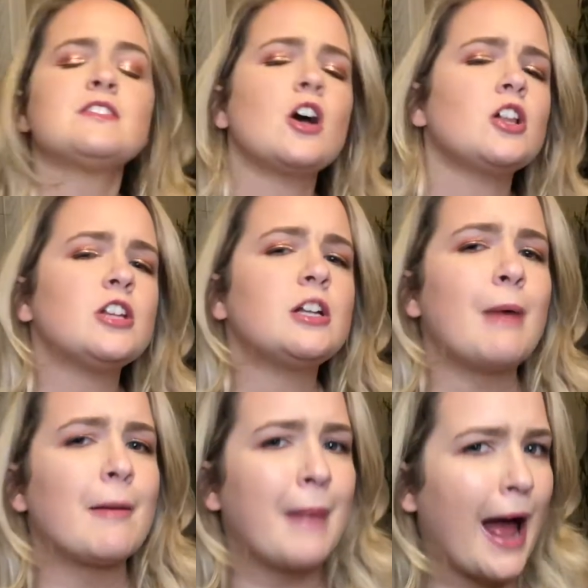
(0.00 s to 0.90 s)
talk a little
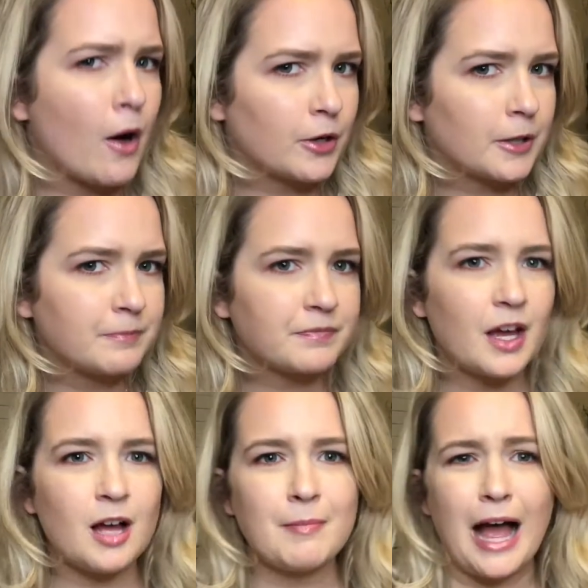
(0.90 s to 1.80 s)
about powder.
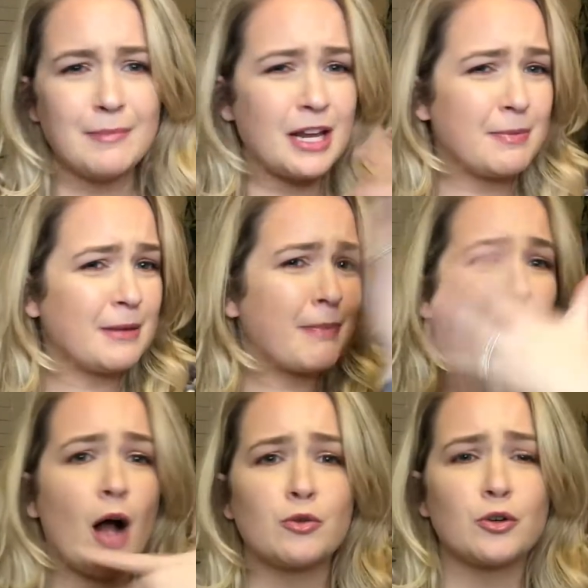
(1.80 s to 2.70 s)
I'm not a big
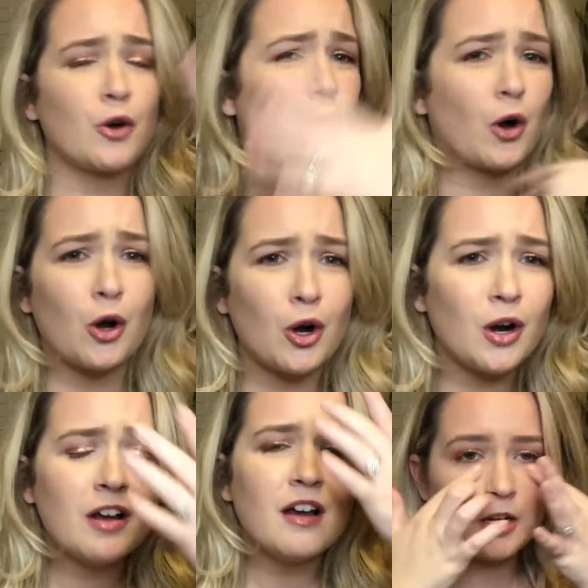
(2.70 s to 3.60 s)
powderer
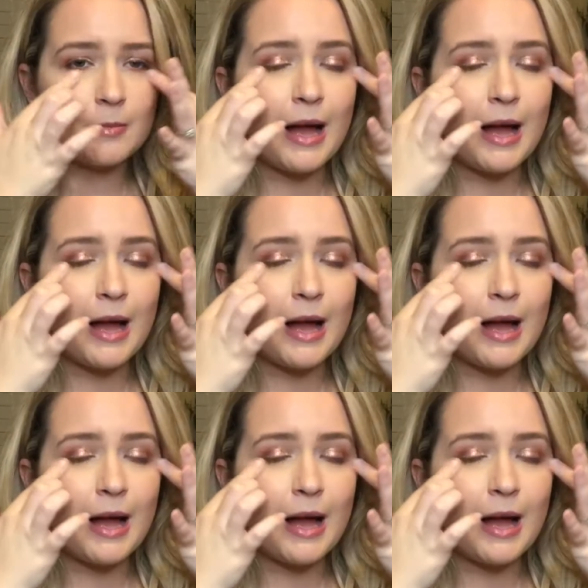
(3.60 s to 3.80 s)
under my